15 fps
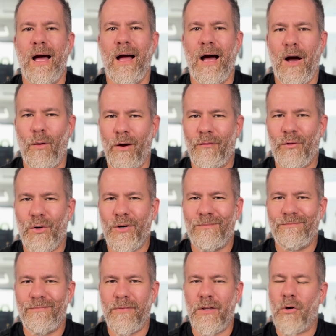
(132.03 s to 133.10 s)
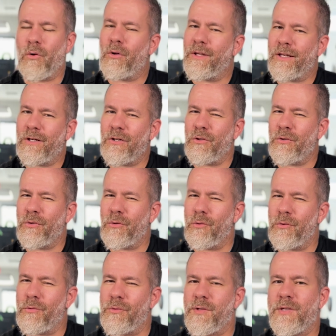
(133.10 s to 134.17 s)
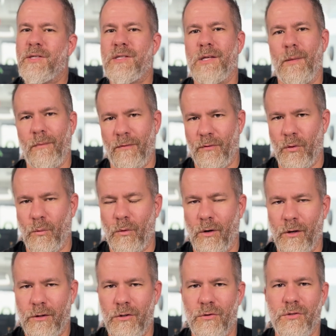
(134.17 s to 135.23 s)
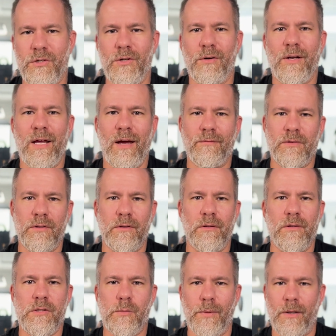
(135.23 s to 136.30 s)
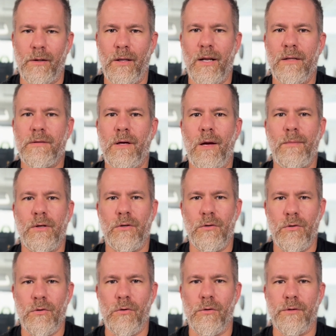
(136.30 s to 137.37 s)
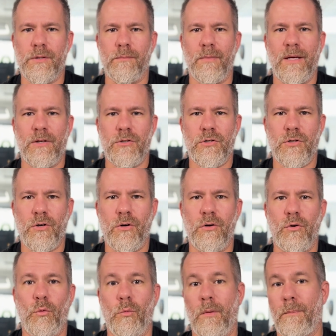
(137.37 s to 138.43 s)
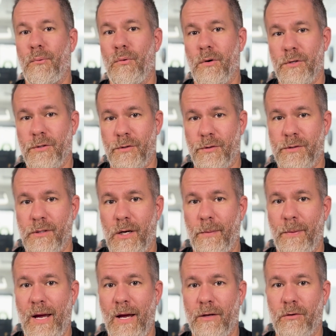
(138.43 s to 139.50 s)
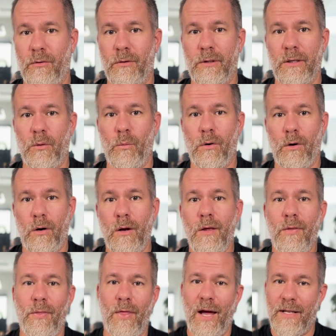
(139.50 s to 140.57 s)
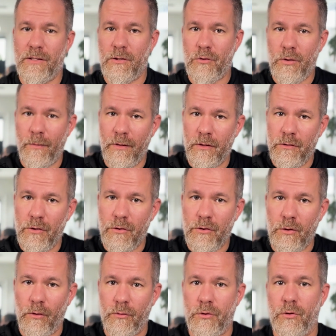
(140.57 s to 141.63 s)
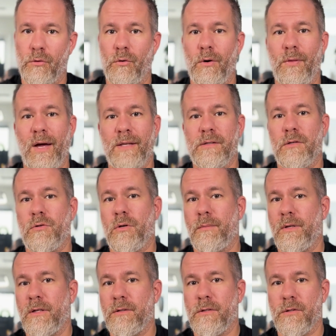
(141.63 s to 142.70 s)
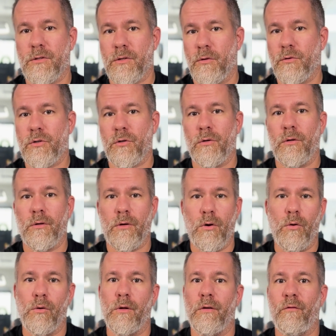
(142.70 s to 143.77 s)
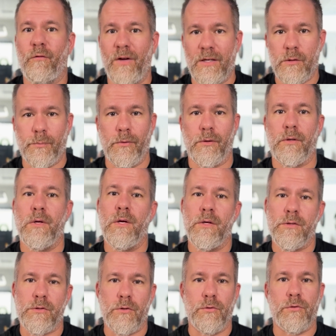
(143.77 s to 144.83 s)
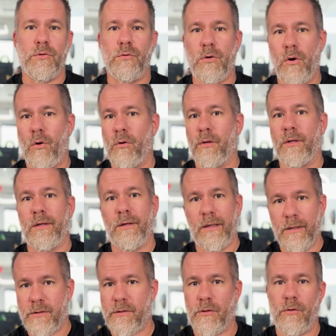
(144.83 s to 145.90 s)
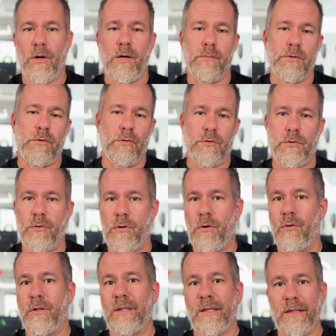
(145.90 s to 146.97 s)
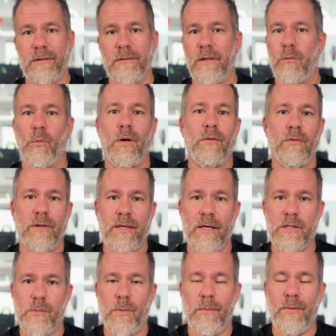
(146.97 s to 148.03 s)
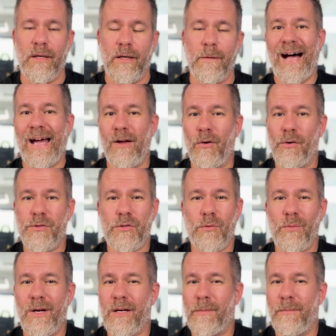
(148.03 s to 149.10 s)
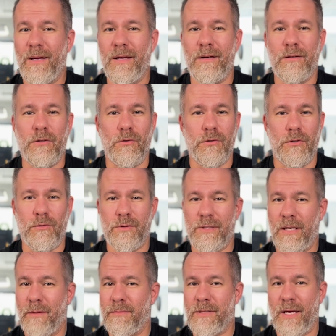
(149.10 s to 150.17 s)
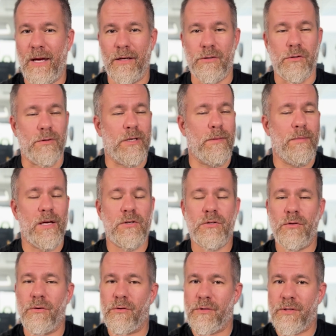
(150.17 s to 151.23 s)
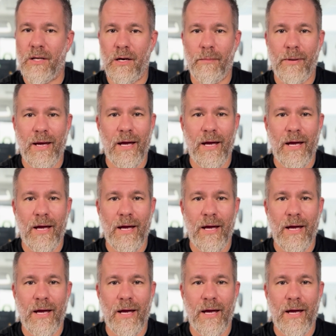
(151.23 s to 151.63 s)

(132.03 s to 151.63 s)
However, they're only going to do some of the work. You're still going to have to spend a lot of time in Google to make sure your reports are set up accurately where that's attributed to social or that's attributed to social Facebook, social Instagram, social LinkedIn, whatever the case may be. I also recommend your UTM tags. You need to make sure they're set up